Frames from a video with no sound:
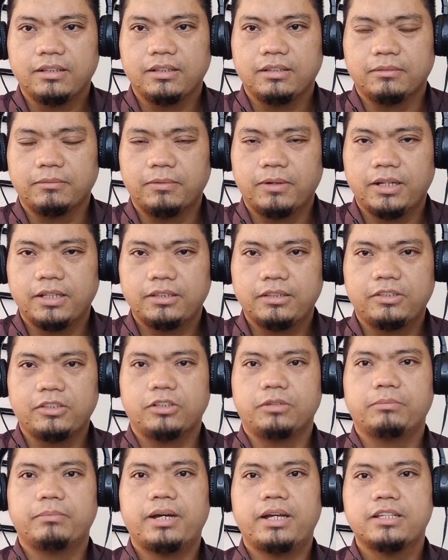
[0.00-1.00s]
but
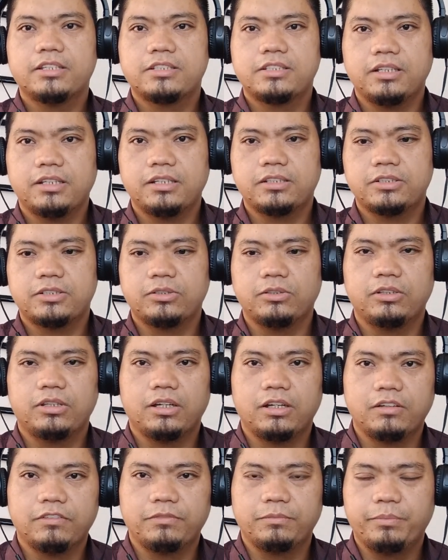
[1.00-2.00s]
your mindset should
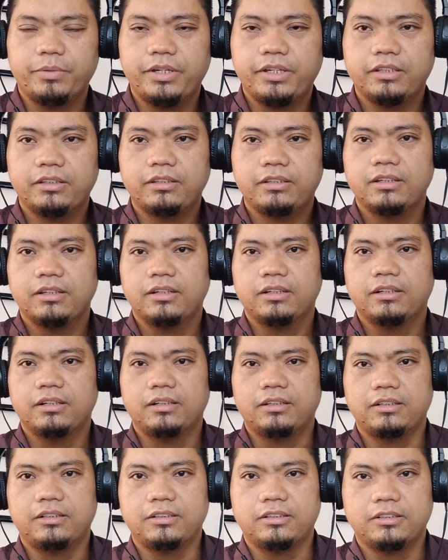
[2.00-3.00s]
have been
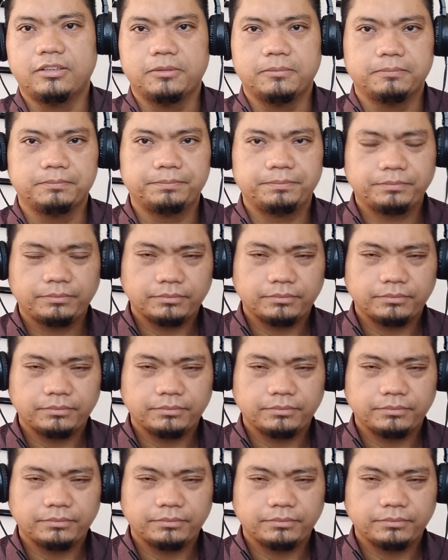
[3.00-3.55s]
um,